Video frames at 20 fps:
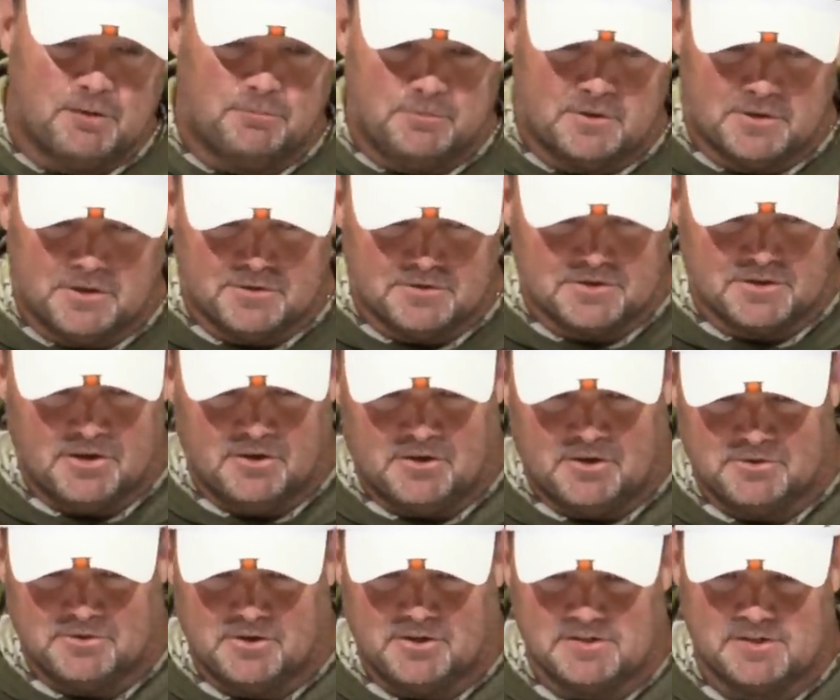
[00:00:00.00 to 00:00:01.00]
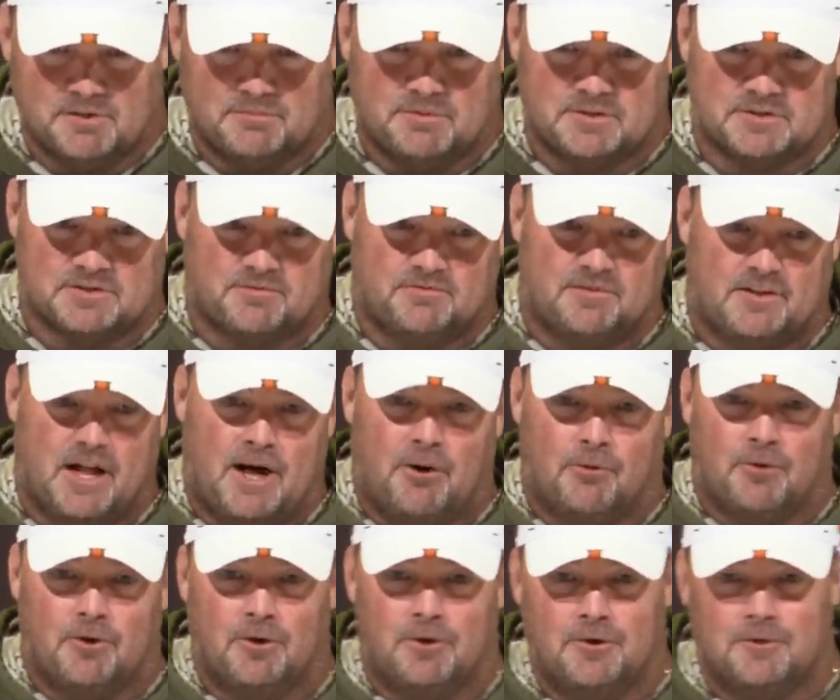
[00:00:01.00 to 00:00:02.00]
couple of years ago, I dressed up as a
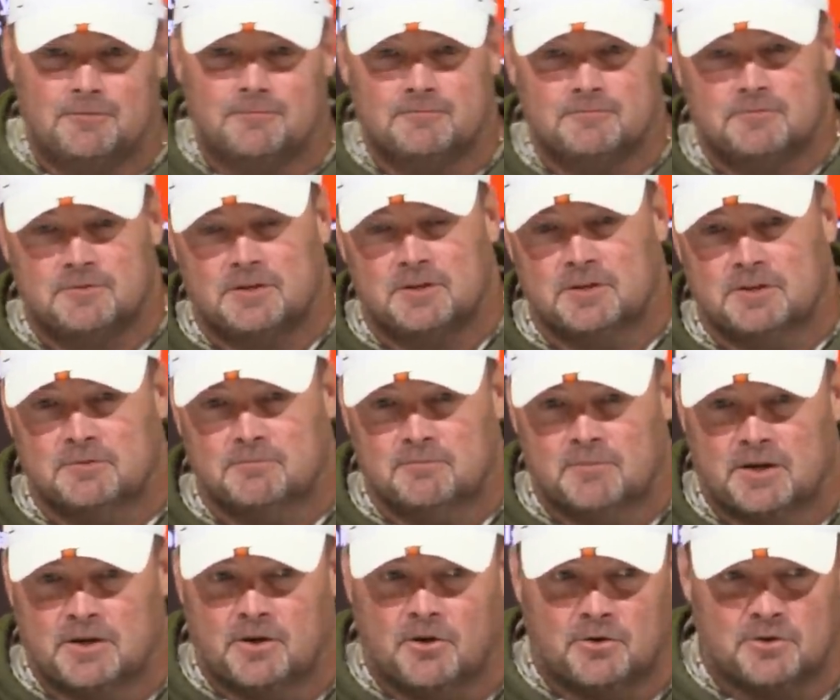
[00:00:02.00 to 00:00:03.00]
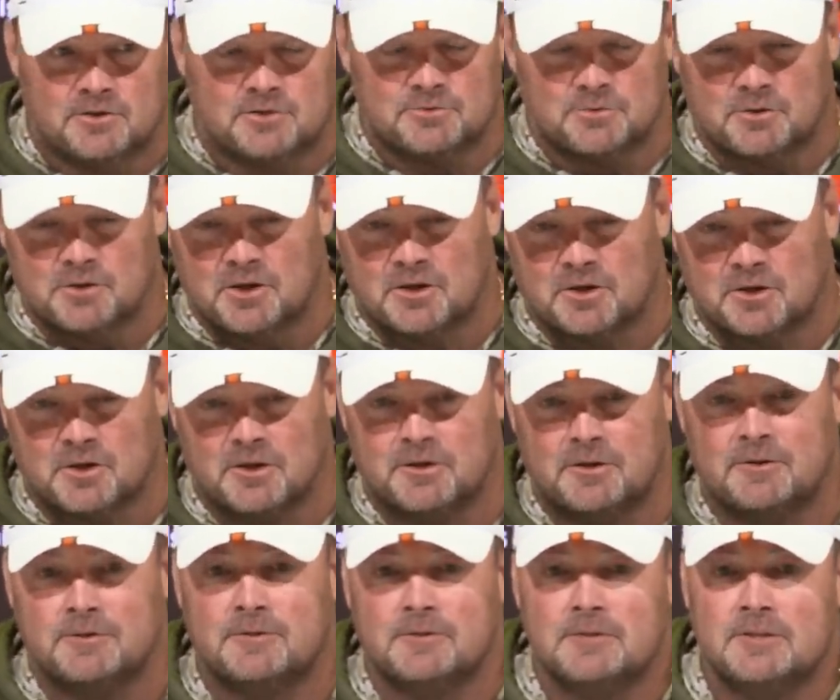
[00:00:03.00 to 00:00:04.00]
flower, and my daughters were
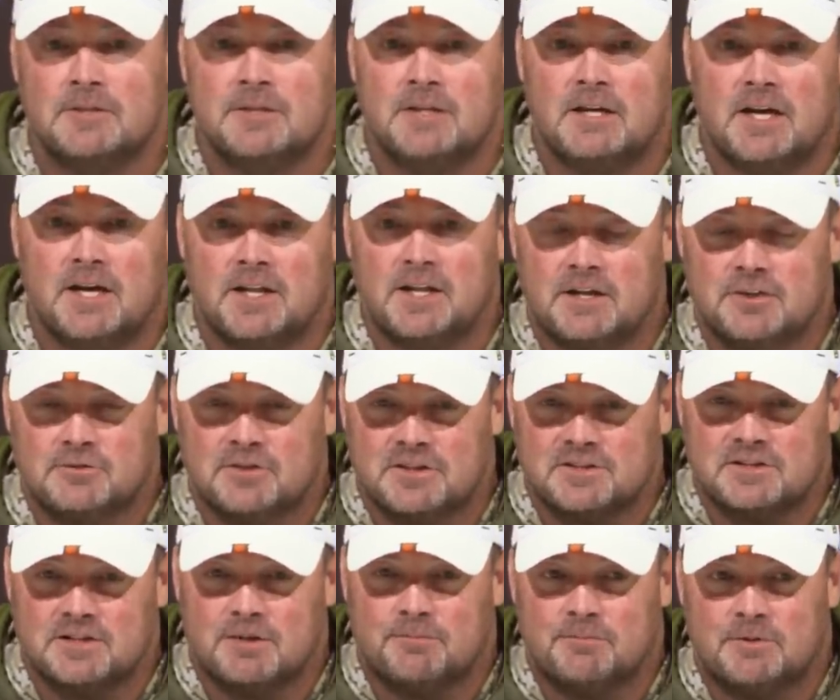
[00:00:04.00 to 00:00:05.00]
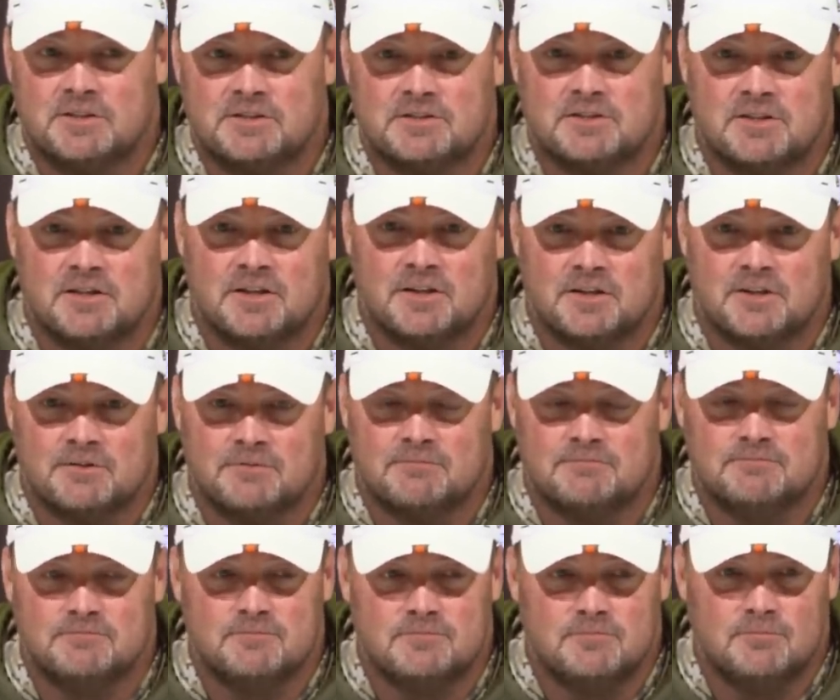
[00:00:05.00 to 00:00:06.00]
younger, and they dressed up as
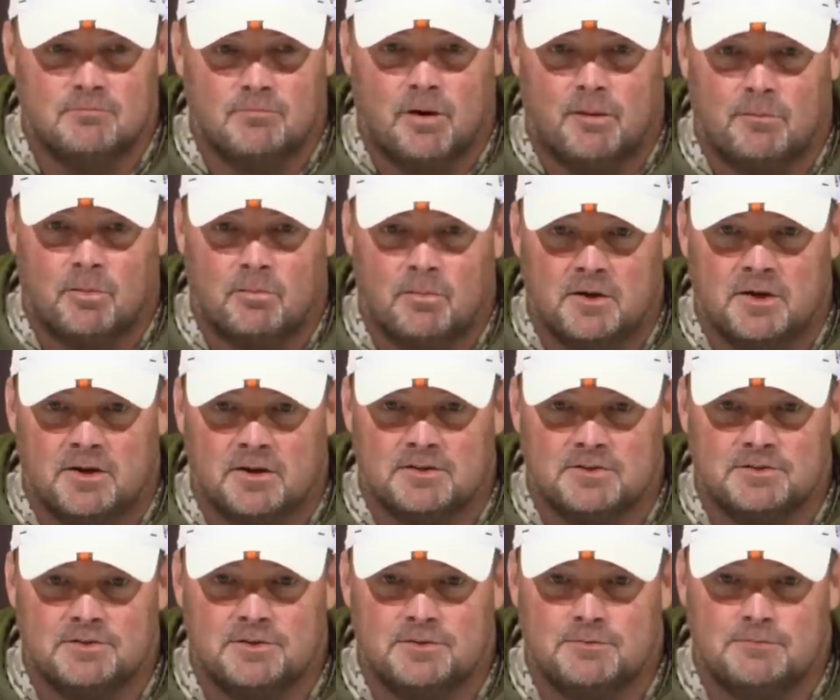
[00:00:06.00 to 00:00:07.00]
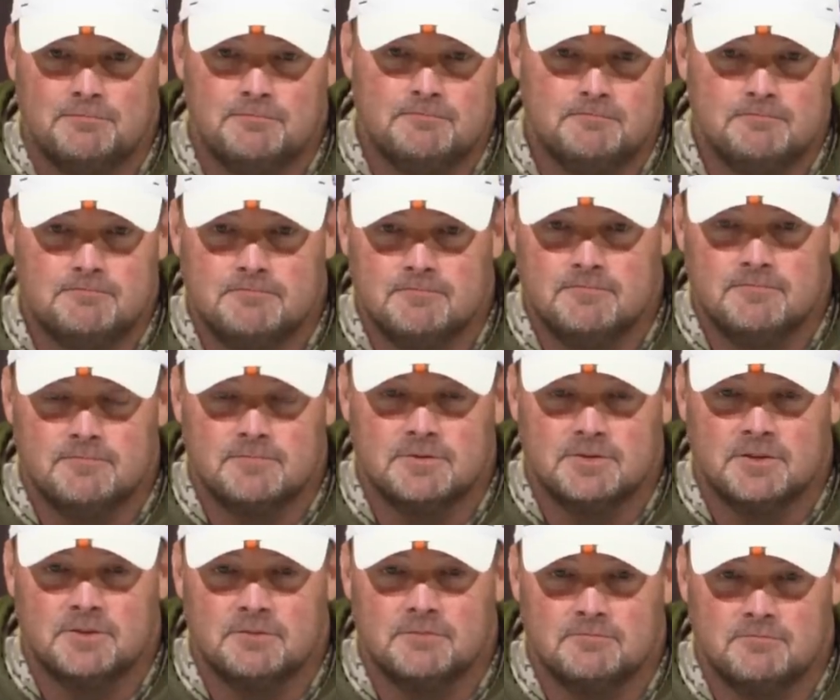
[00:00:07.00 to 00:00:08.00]
bumblebees. So,